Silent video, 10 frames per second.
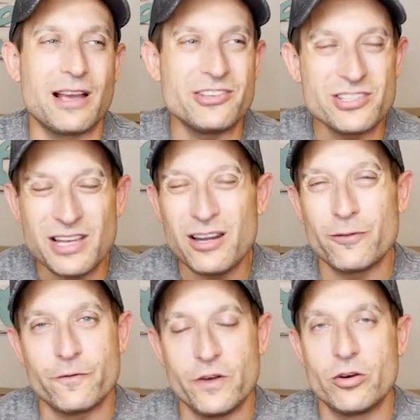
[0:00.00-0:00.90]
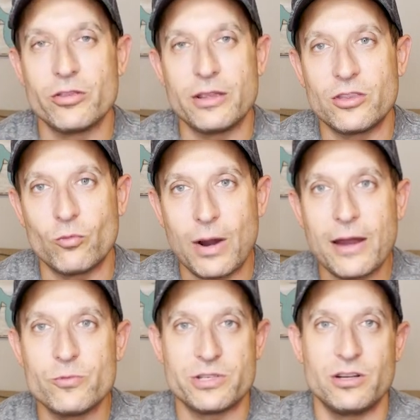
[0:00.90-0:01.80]
I just had a fear that the
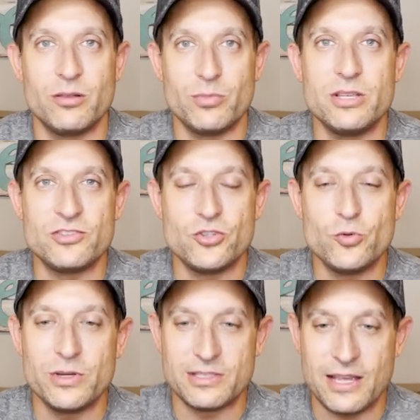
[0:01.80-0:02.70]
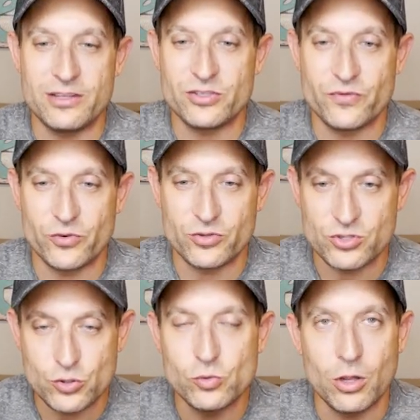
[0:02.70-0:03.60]
ride was going to be too intense for
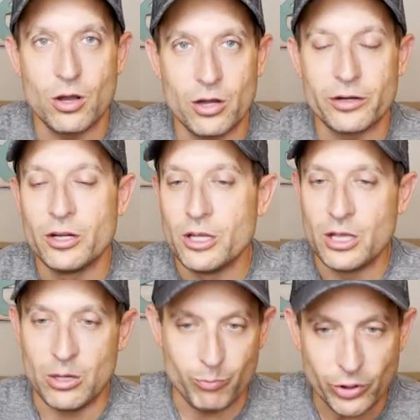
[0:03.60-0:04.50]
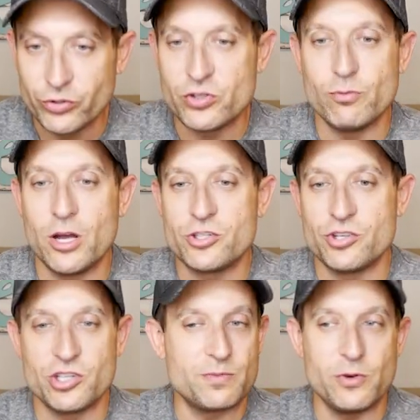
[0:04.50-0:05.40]
too long and build too much and
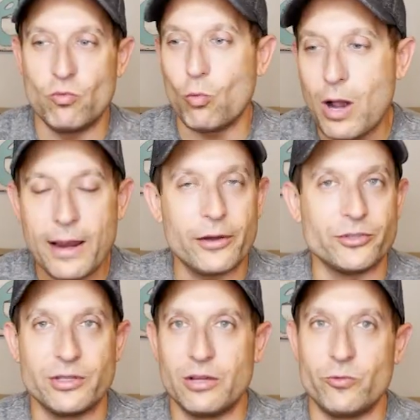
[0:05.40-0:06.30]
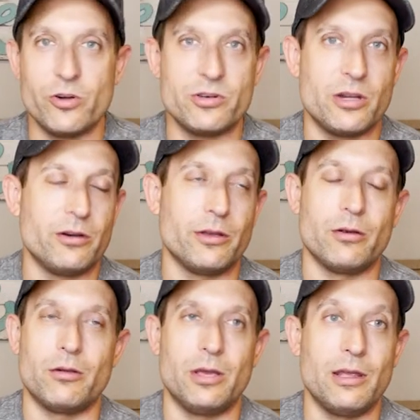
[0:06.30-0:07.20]
just be wild. And then when you're done, you're like,
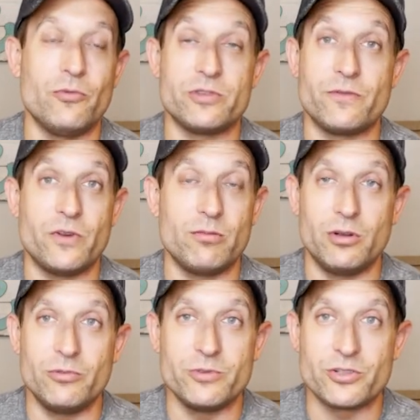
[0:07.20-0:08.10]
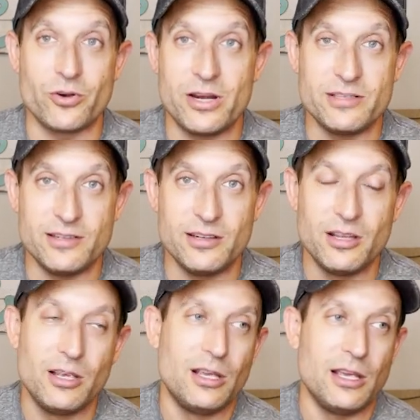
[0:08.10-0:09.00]
okay, that was fun, but it was crazy.
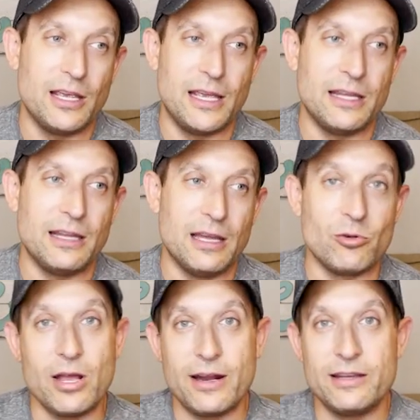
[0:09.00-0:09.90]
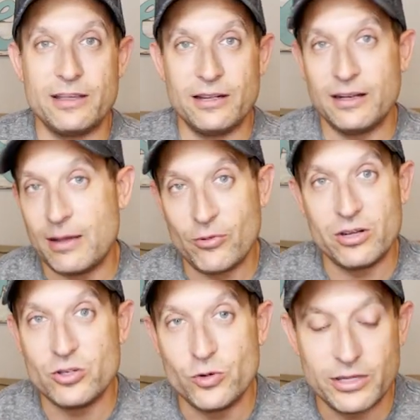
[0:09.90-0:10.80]
And I'm glad I did it and I'm going
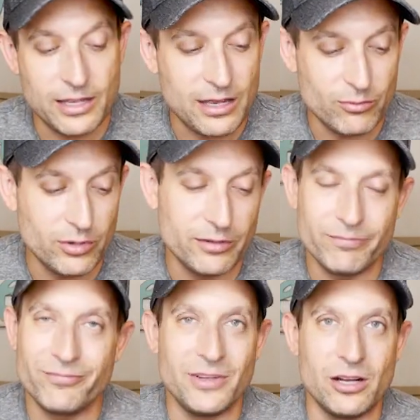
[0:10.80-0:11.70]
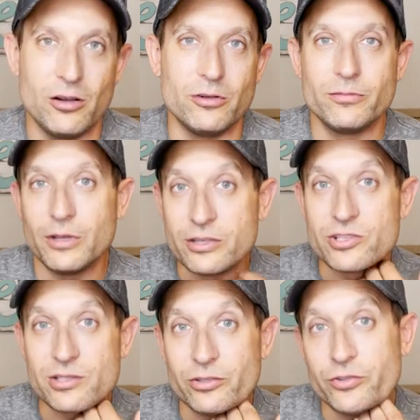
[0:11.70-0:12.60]
to do it again. But, you know, it's
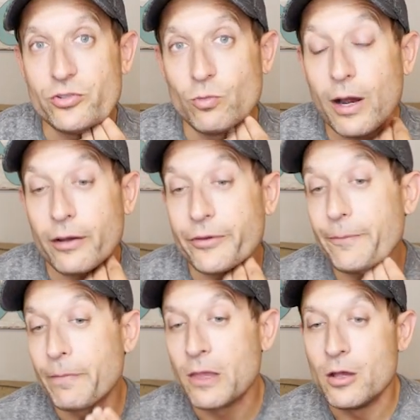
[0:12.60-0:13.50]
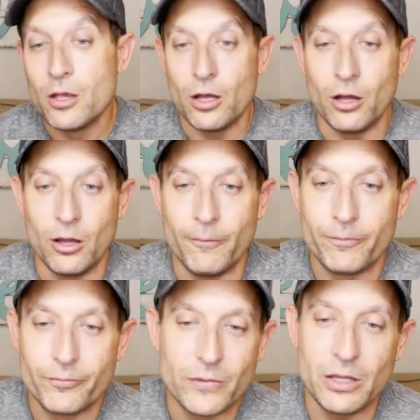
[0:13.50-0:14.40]
just a little too wild.
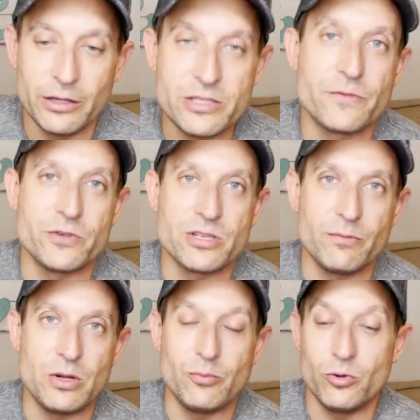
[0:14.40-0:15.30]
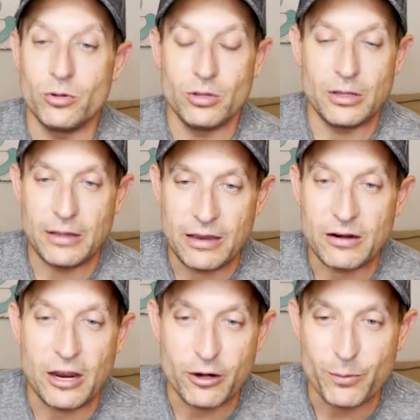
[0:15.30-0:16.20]
At least for some people.
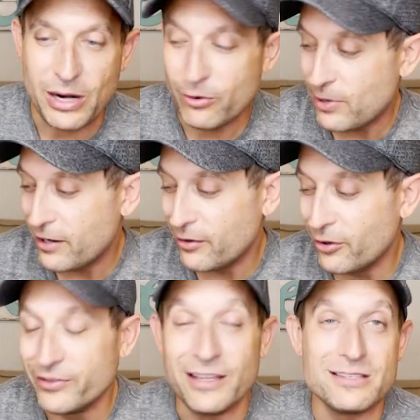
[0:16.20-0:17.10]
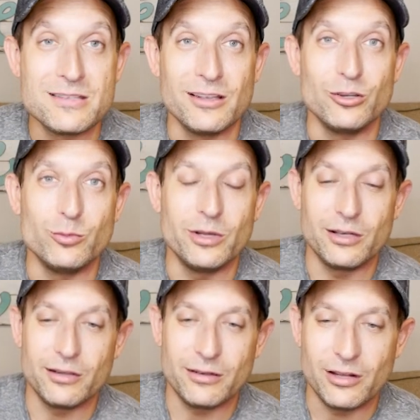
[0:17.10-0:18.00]
I could probably ride it all day still.
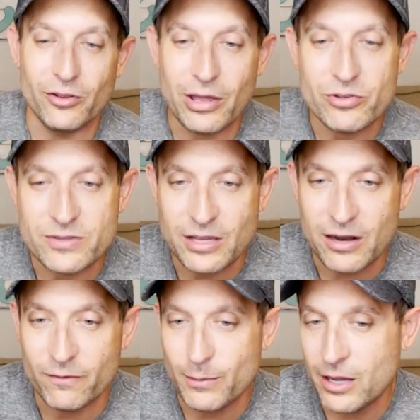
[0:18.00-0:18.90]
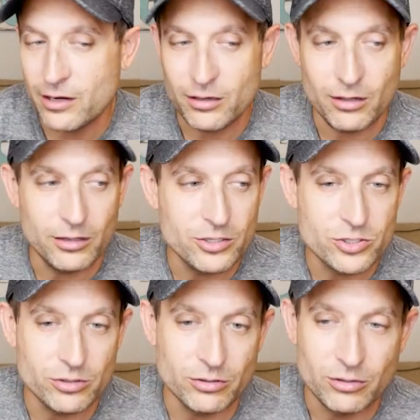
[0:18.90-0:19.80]
But, you know, that was kind of my
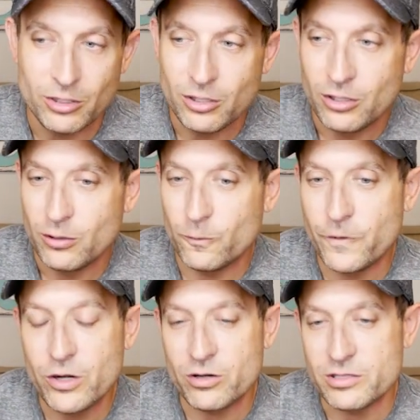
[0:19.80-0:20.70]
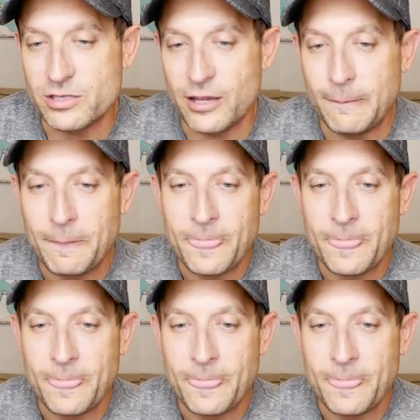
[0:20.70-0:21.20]
initial fear to say.